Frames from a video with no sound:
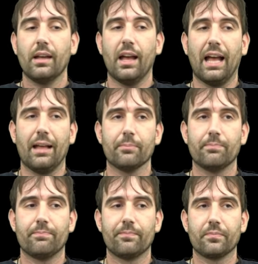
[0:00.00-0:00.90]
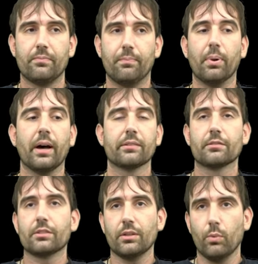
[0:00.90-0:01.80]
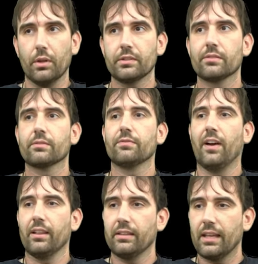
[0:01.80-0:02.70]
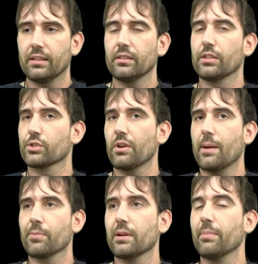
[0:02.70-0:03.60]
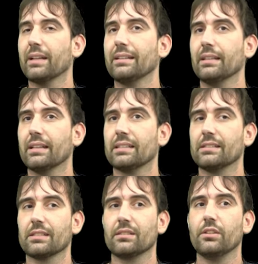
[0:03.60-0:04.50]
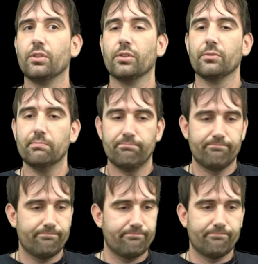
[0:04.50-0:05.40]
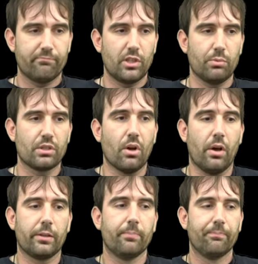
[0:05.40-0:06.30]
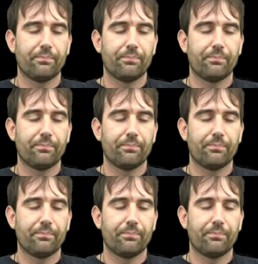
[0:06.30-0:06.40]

Uh, but she was finally taken to the scrapper, and by 1962, she was gone.